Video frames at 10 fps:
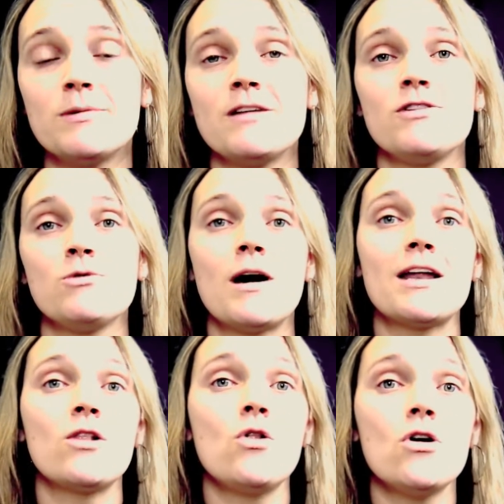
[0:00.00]
but if you want
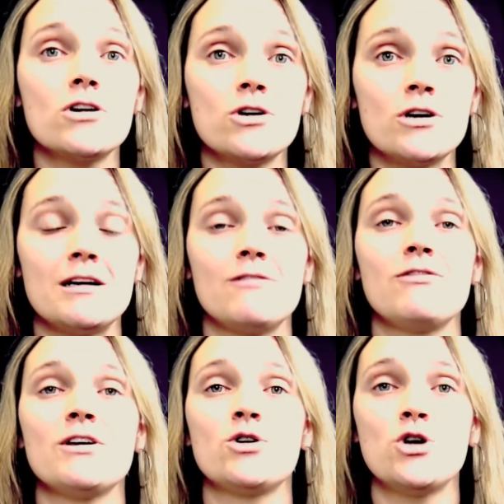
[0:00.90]
to look good and
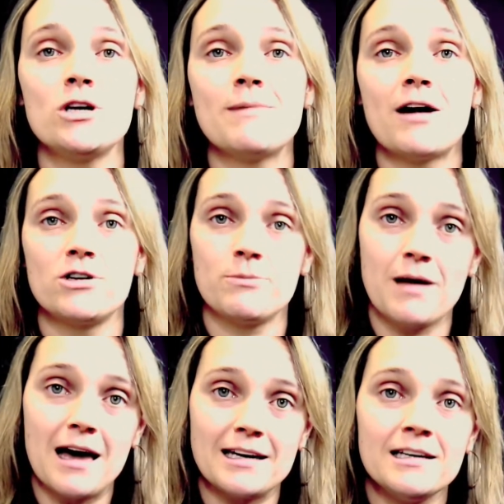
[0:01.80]
feel good about your
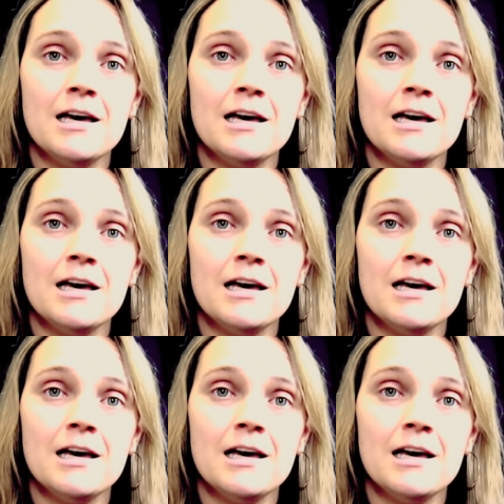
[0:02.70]
body,